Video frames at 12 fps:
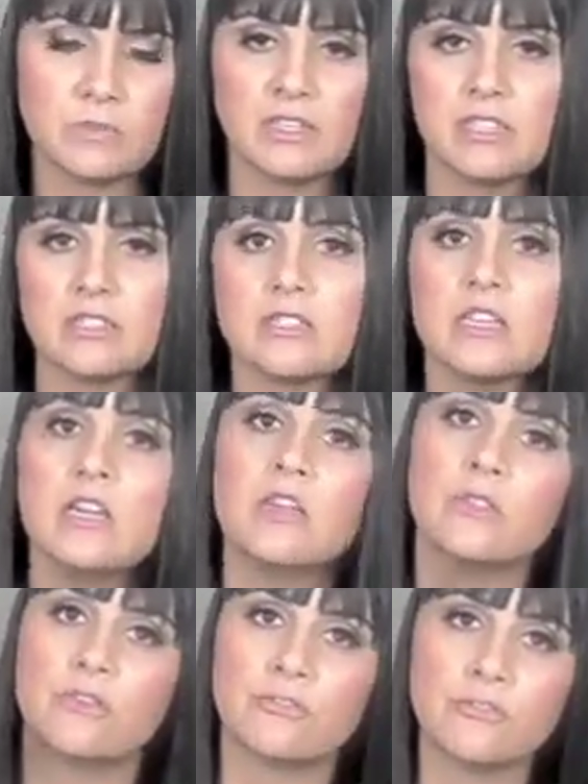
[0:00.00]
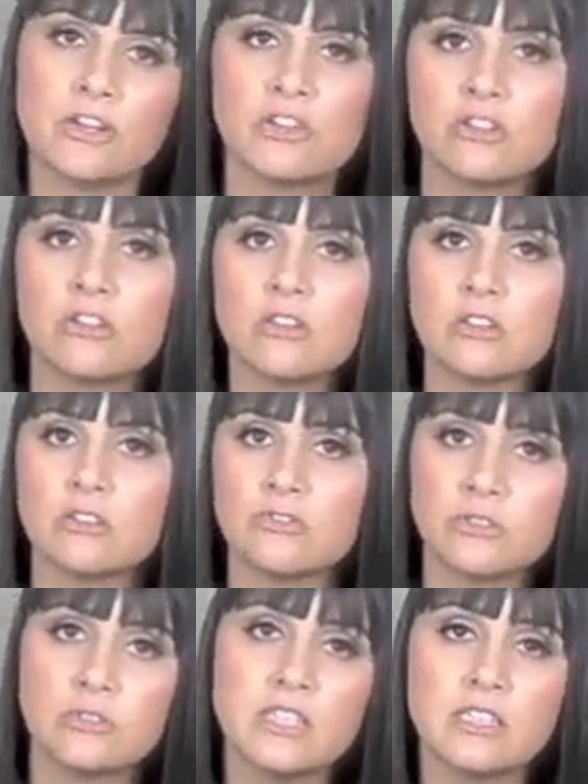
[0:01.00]
Because the fresher the
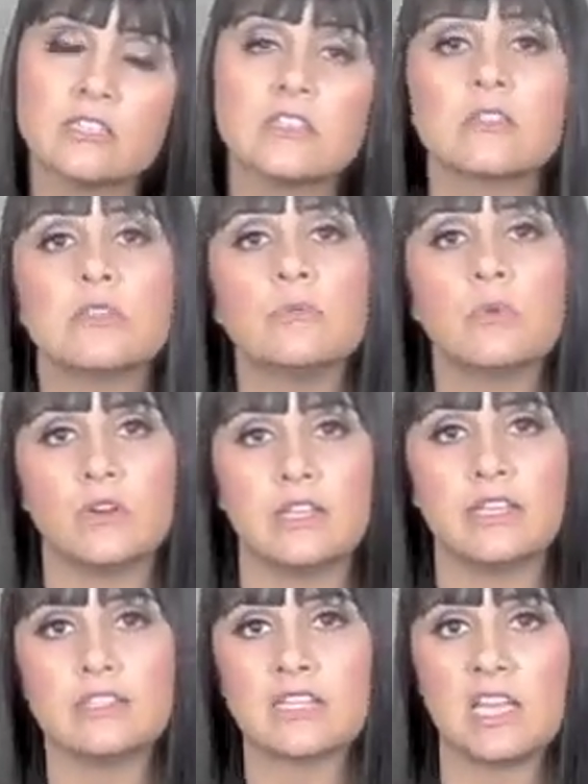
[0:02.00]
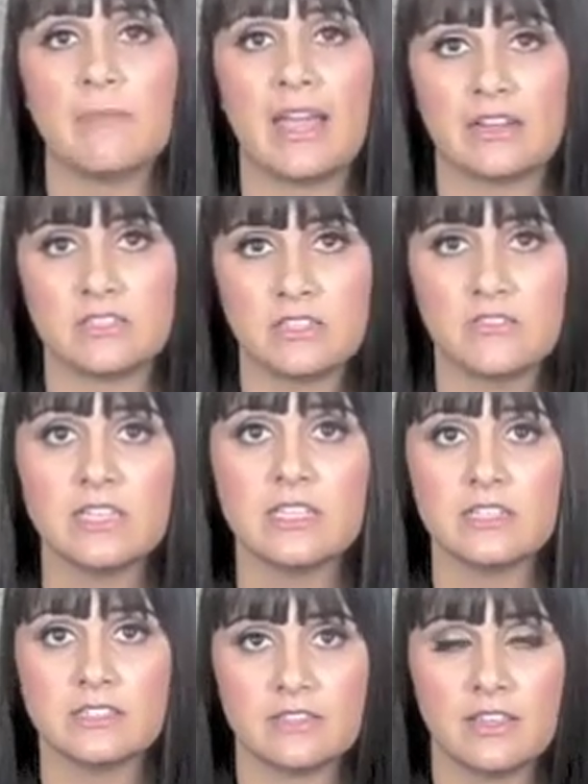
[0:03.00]
food is, the more enzyme
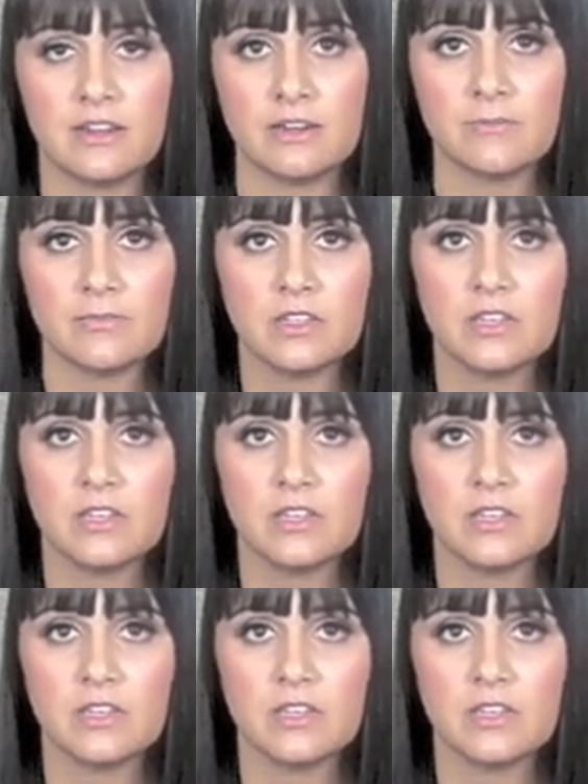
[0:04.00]
activity is there.